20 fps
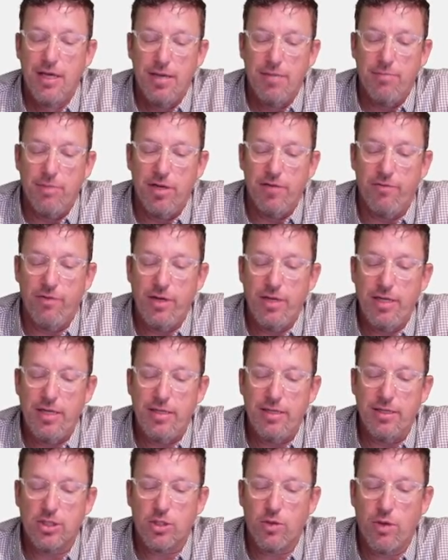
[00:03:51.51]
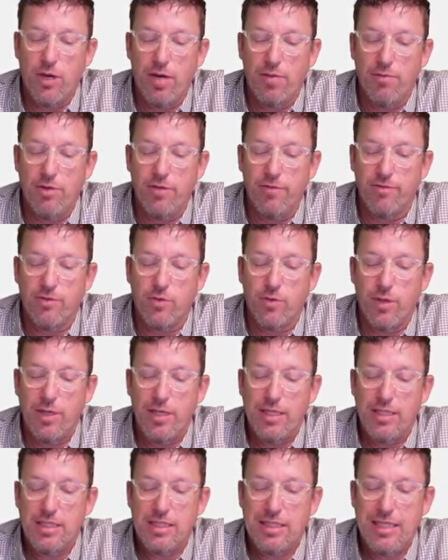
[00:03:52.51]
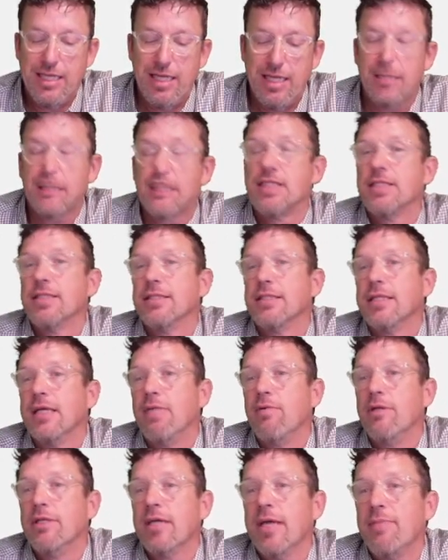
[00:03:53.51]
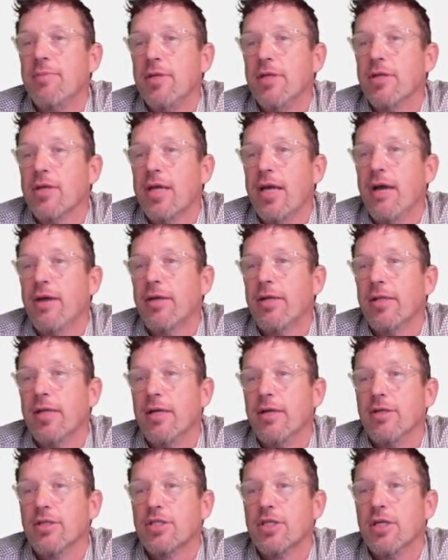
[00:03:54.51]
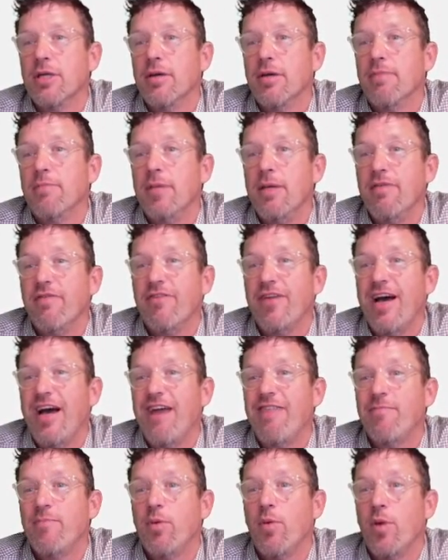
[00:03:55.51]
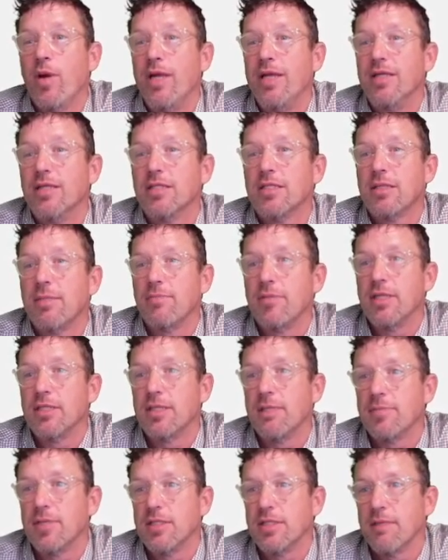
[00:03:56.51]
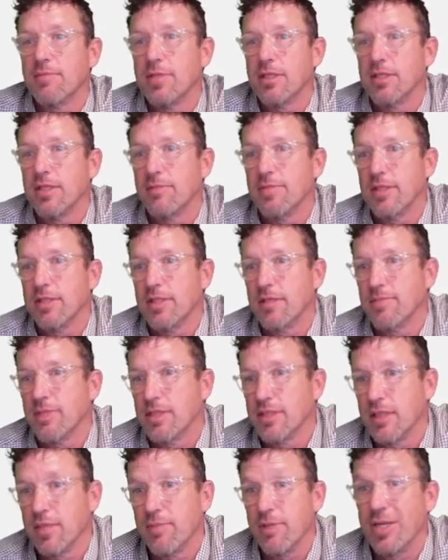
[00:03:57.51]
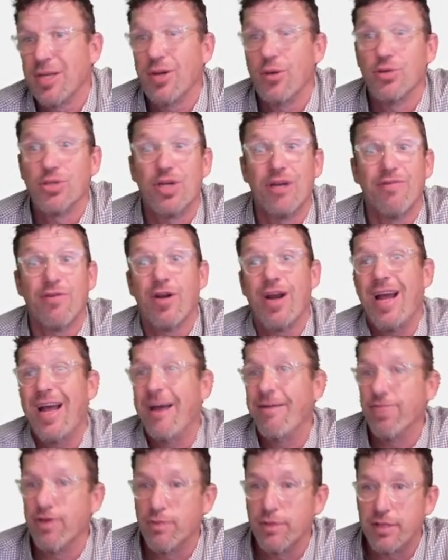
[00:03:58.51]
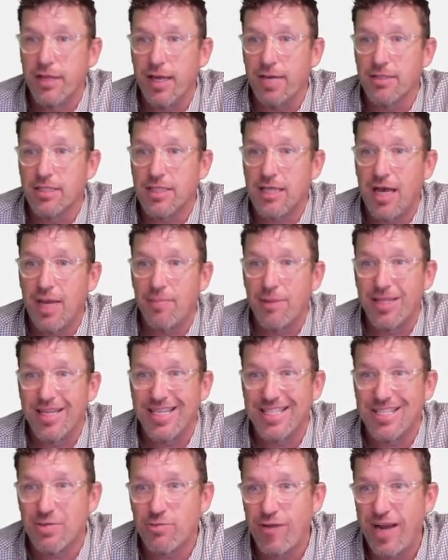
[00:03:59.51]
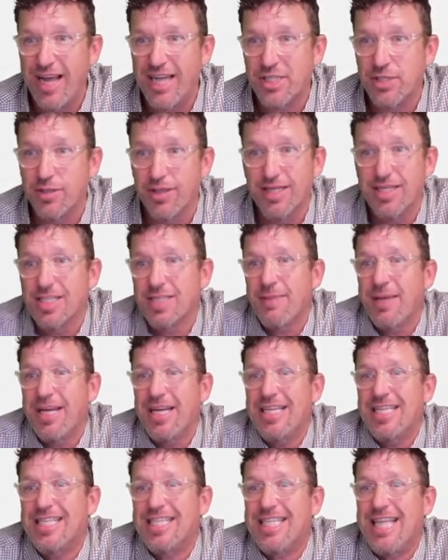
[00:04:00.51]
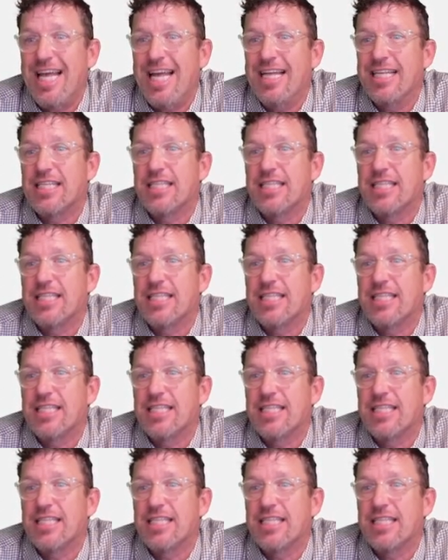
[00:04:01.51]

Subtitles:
But if we did the square root of 26, and we typed it in a calculator, it's going to be 5 point something, something, something, something, something, something, goes on forever without stopping. That's irrational. That doesn't make any sense.